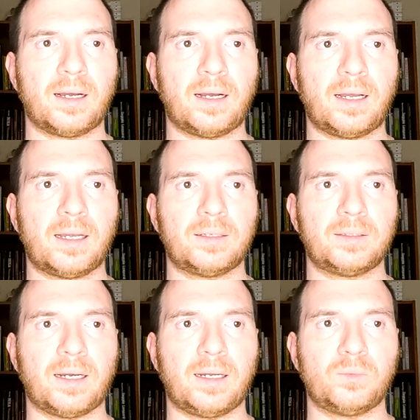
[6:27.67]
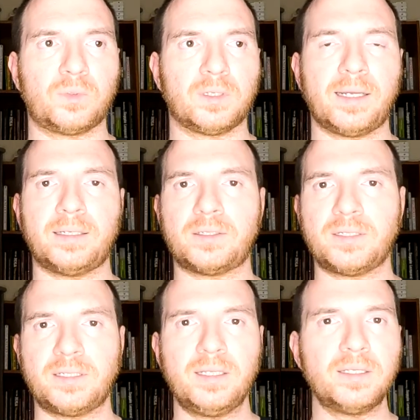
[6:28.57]
I would like to
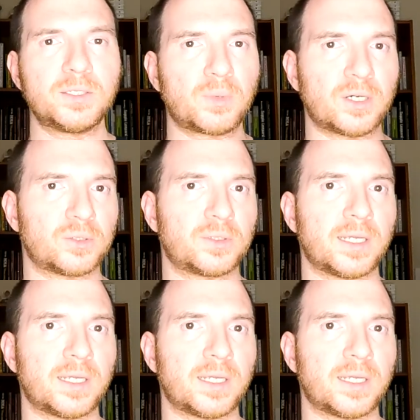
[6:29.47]
see this pressure